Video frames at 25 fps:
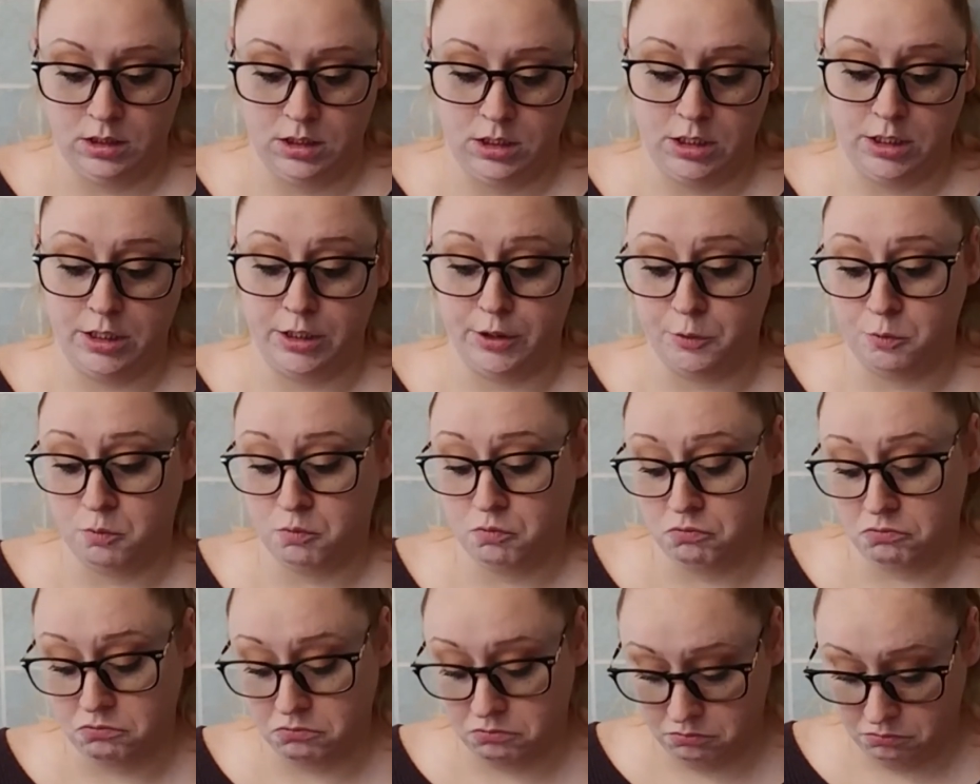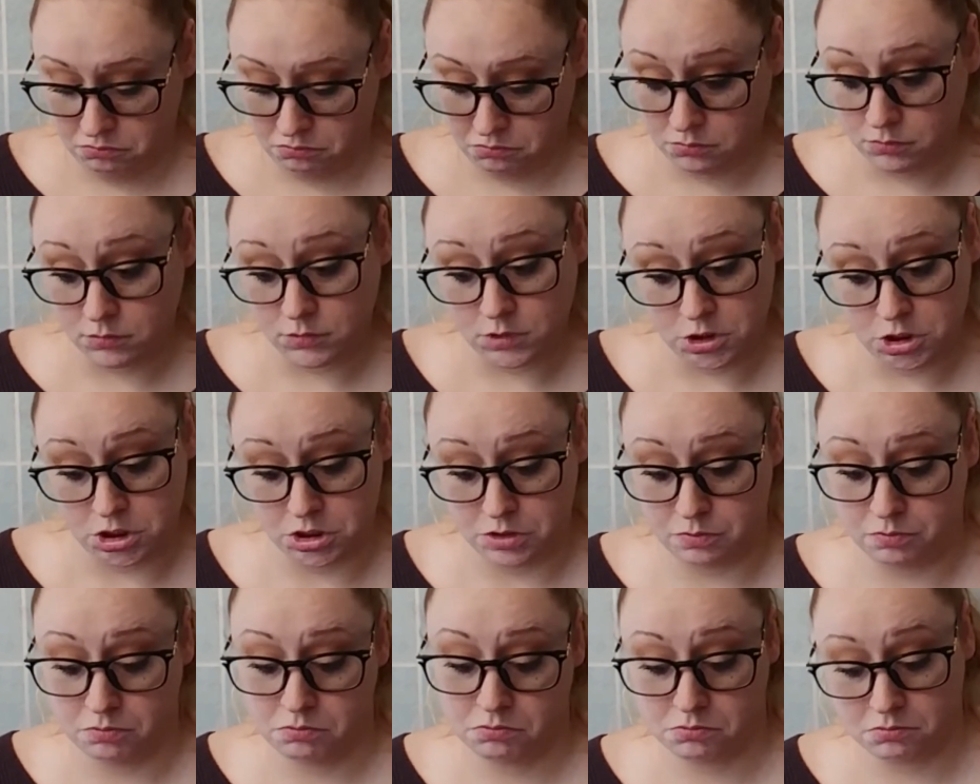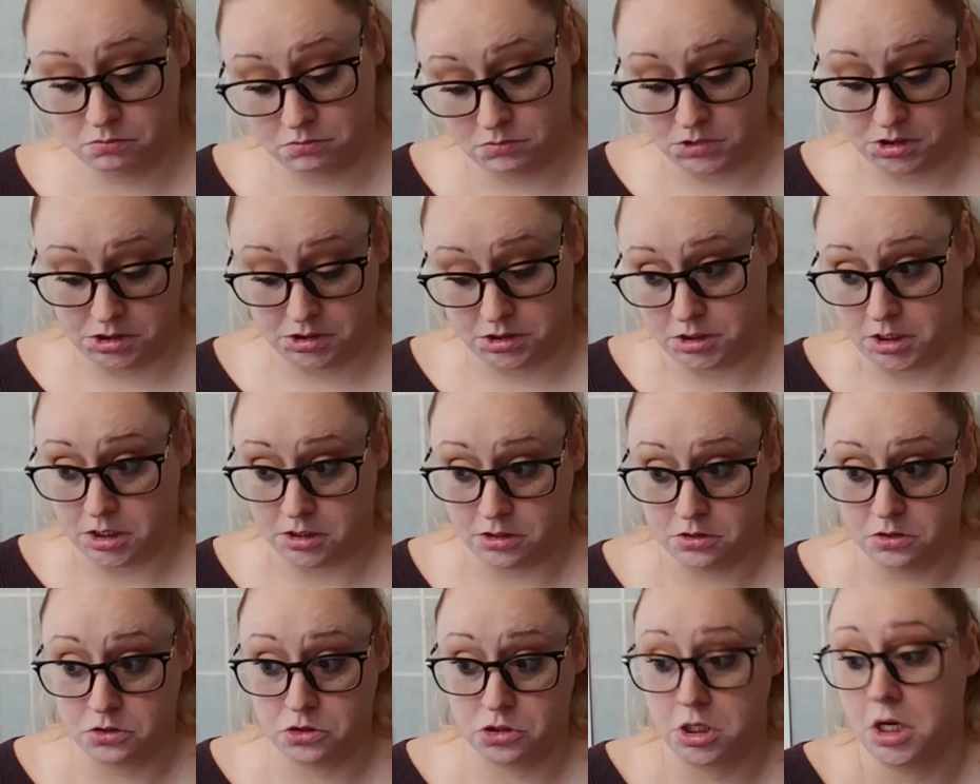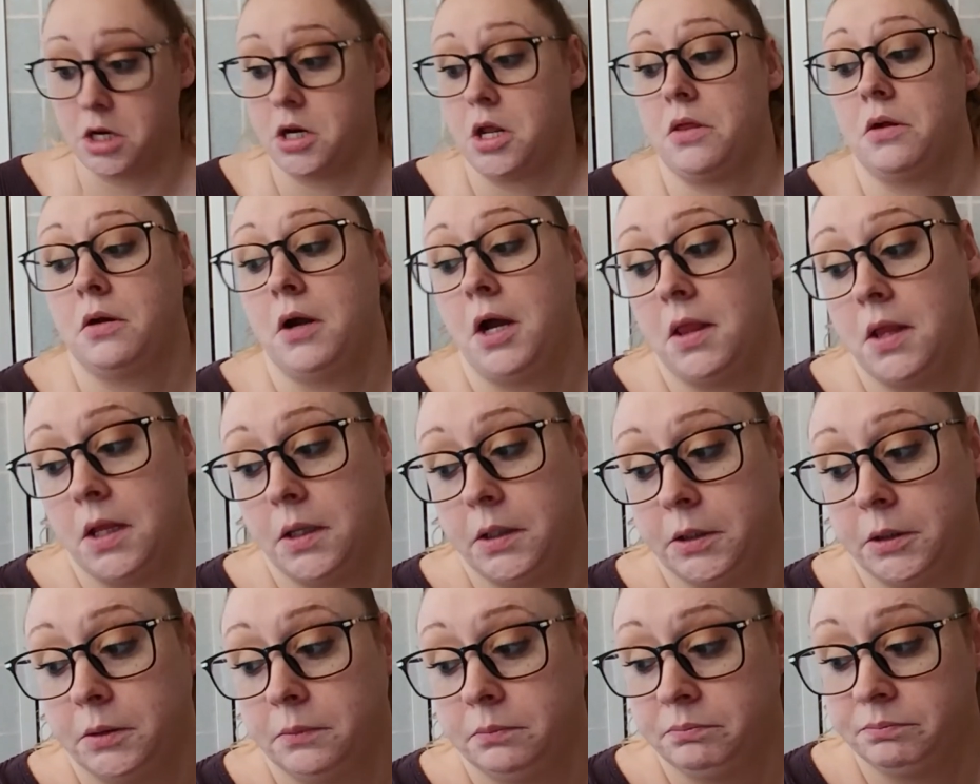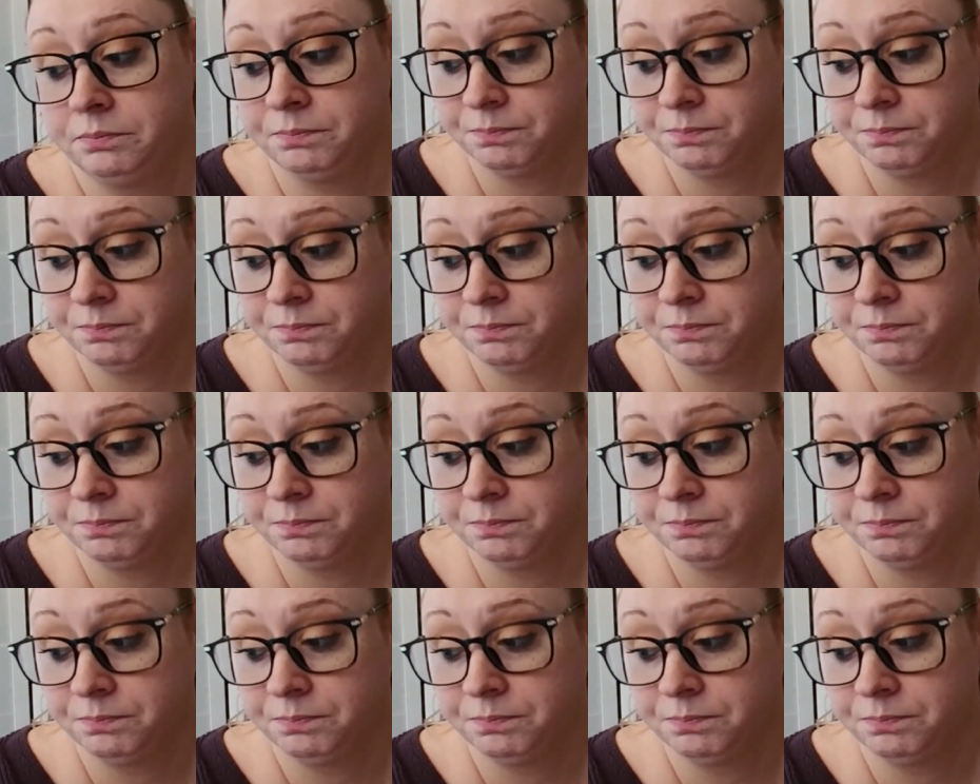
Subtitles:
You know, just excited to try another eyeliner.